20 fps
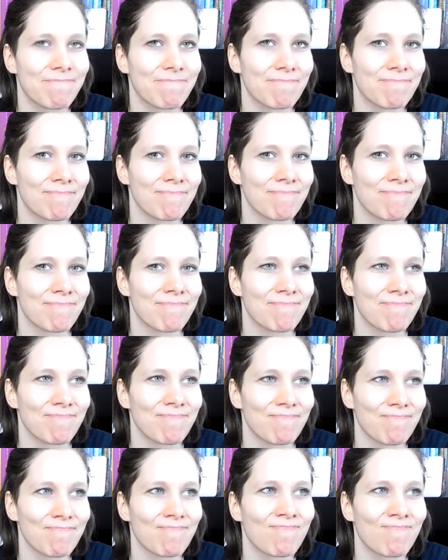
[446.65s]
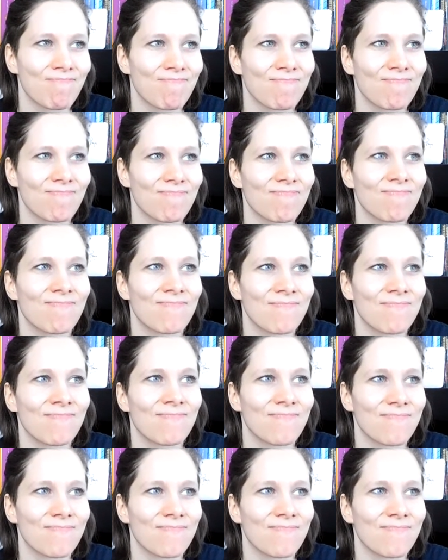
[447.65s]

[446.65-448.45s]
(no one is talking)